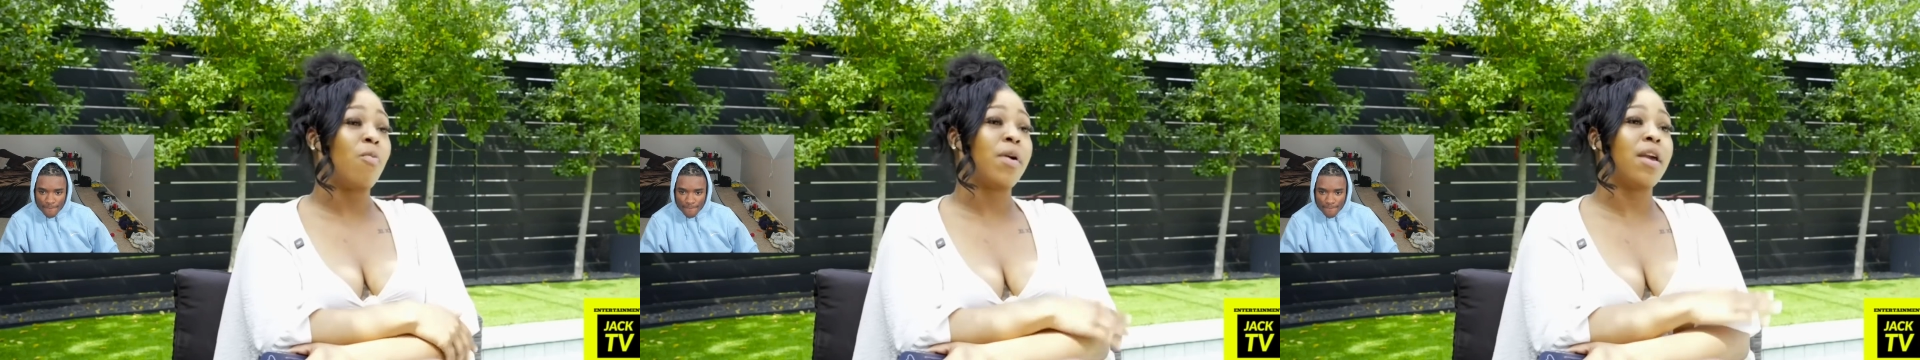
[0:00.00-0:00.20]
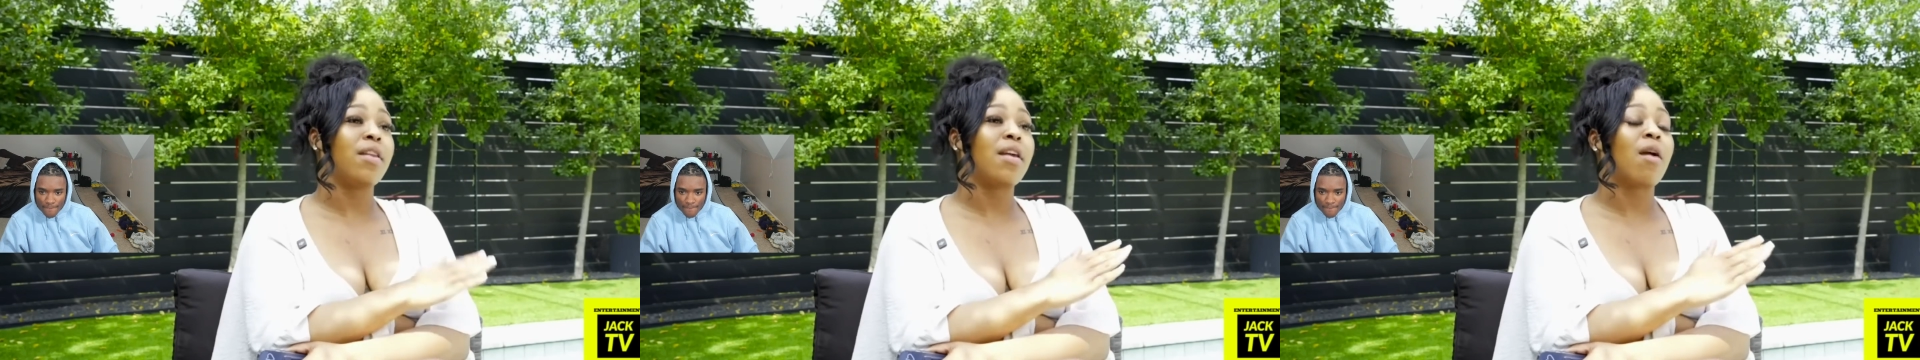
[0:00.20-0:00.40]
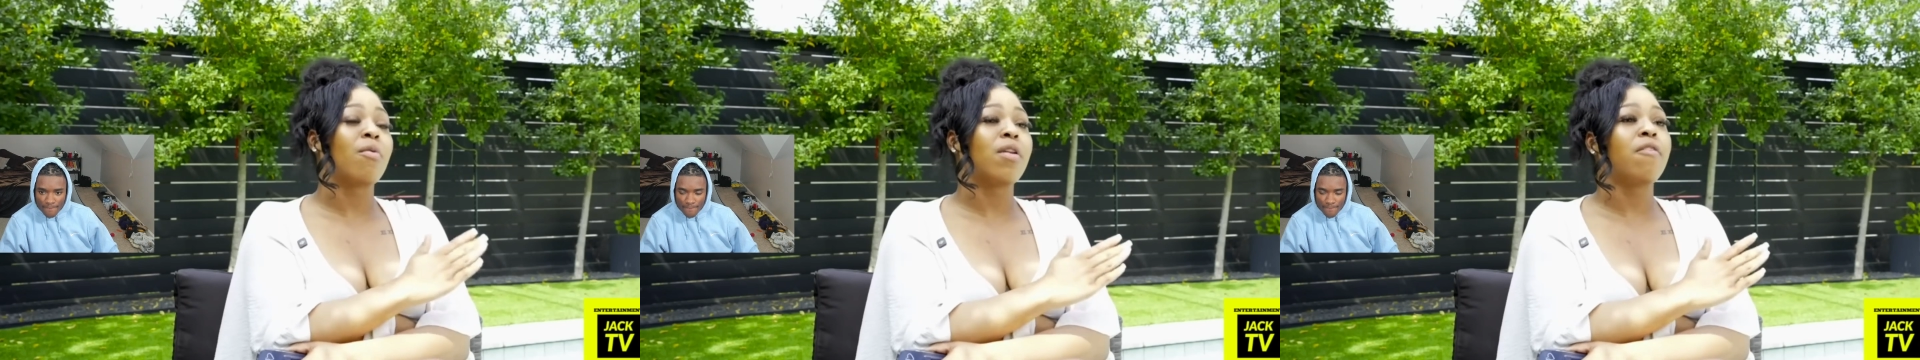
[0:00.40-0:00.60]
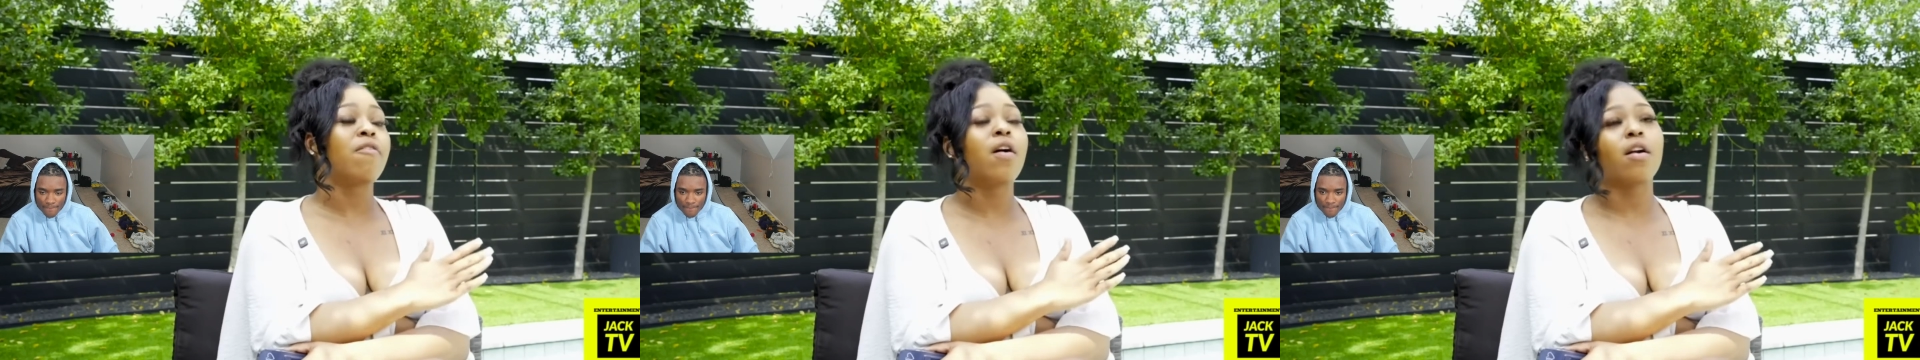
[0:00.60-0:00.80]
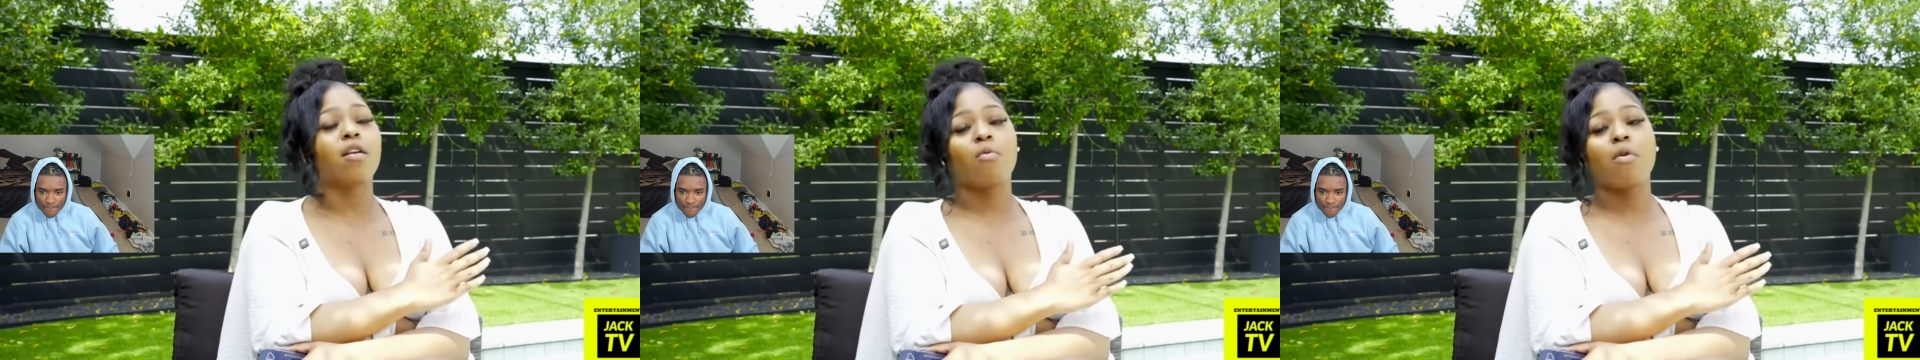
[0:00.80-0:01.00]
I hope he
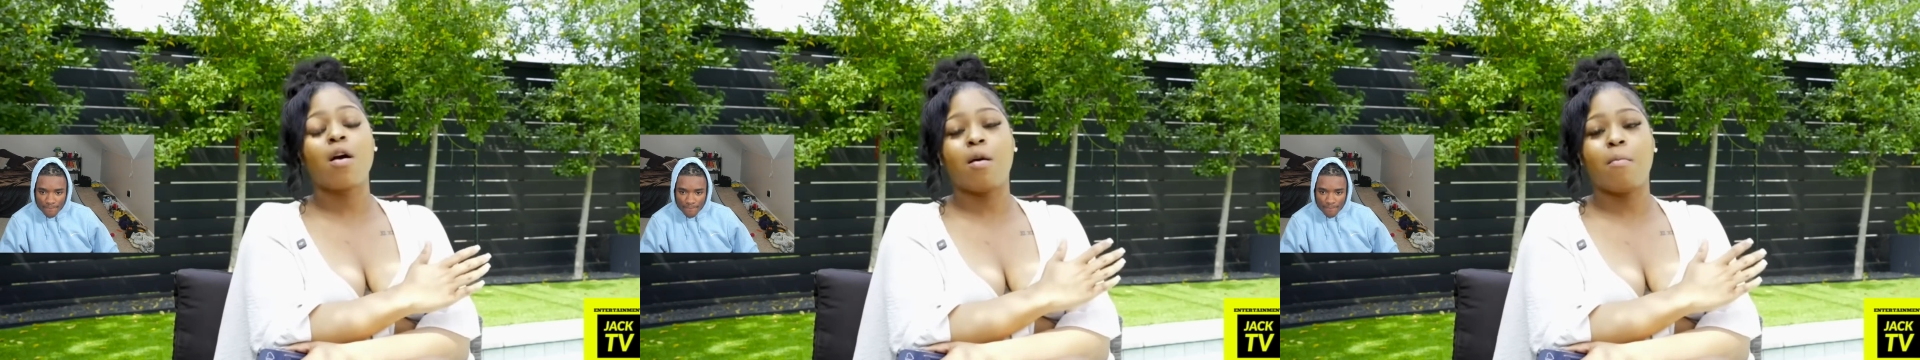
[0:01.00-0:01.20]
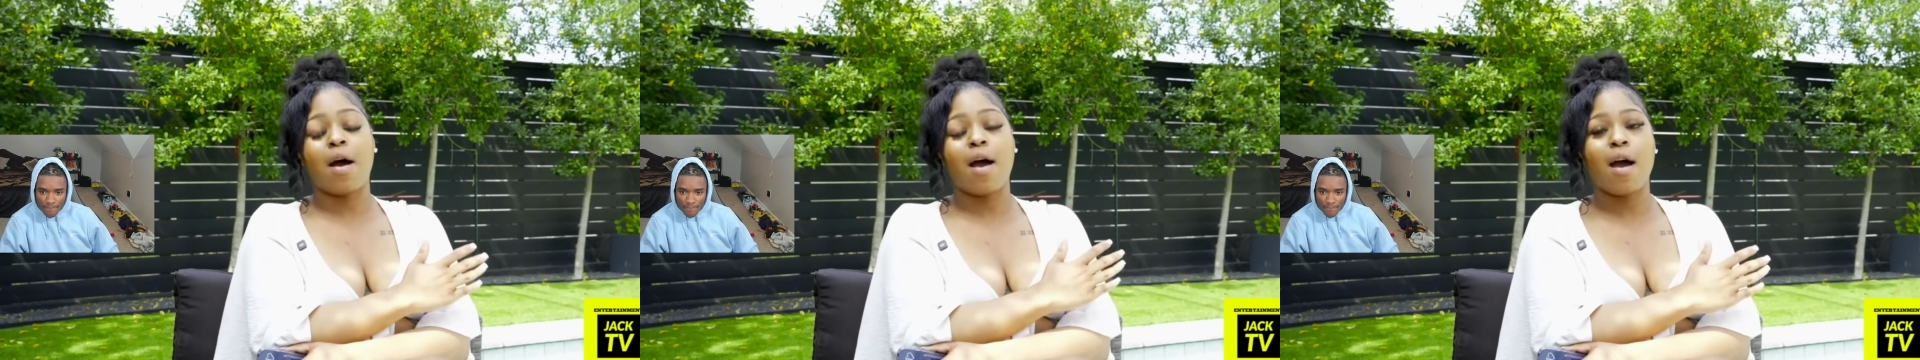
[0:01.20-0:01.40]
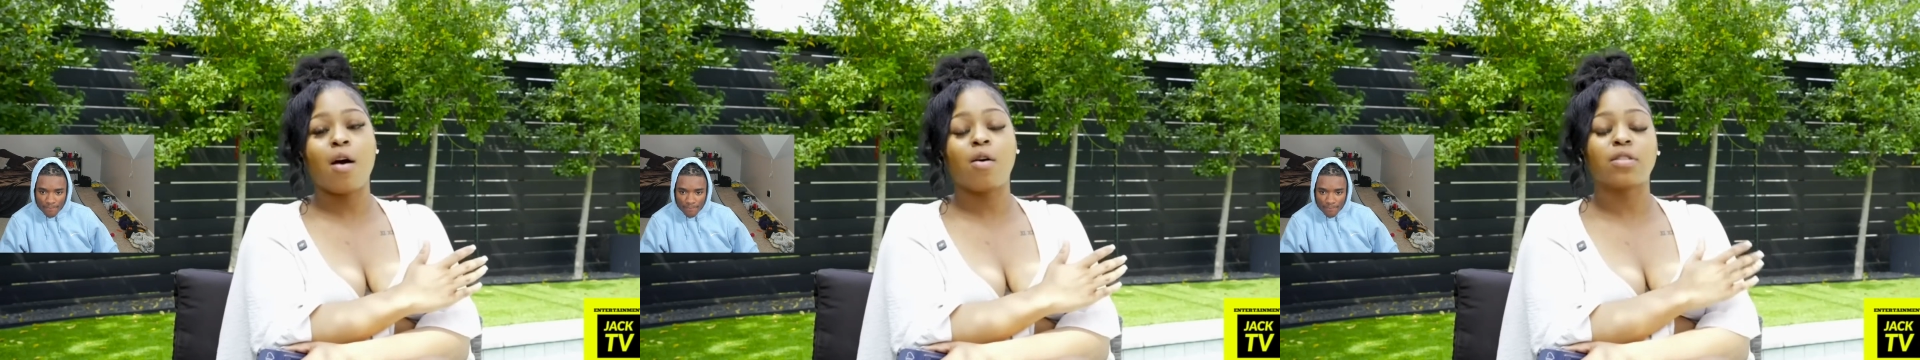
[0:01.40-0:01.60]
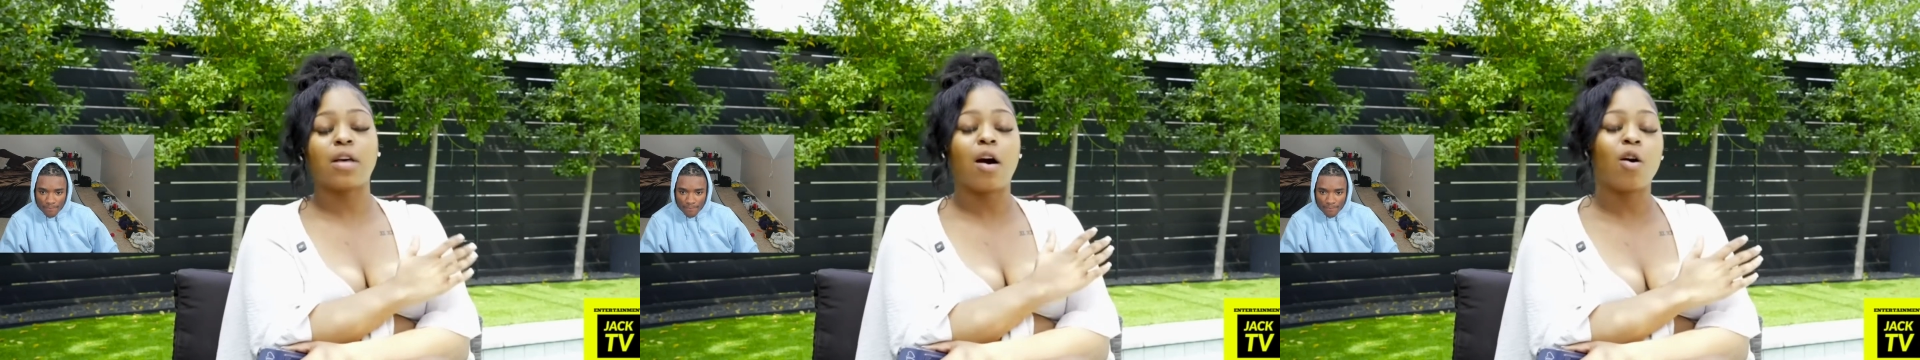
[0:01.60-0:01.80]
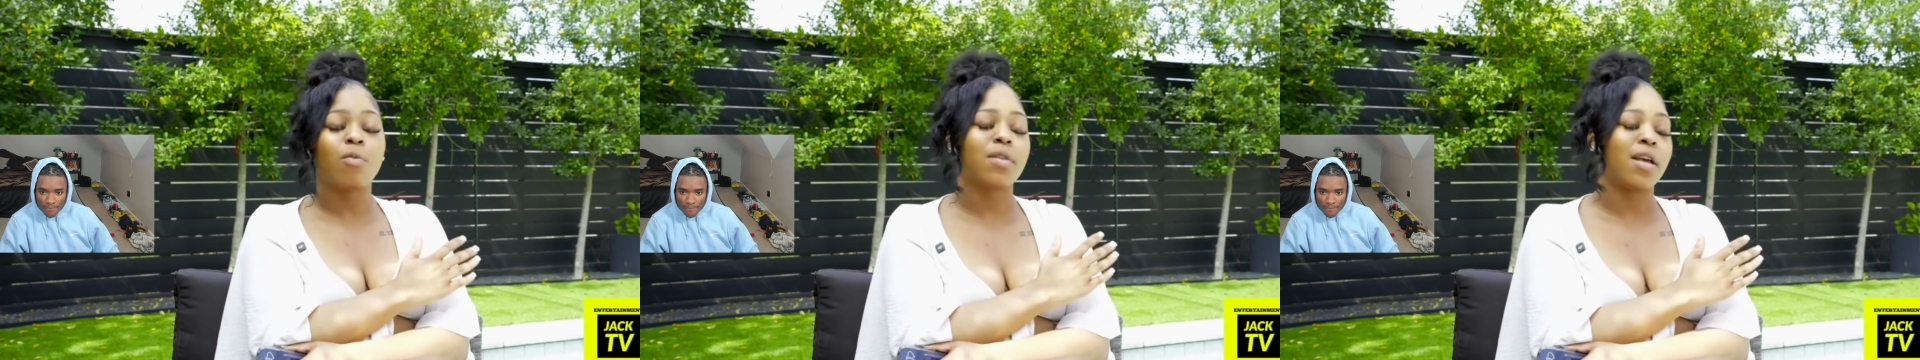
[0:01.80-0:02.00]
not really fucking around in my house.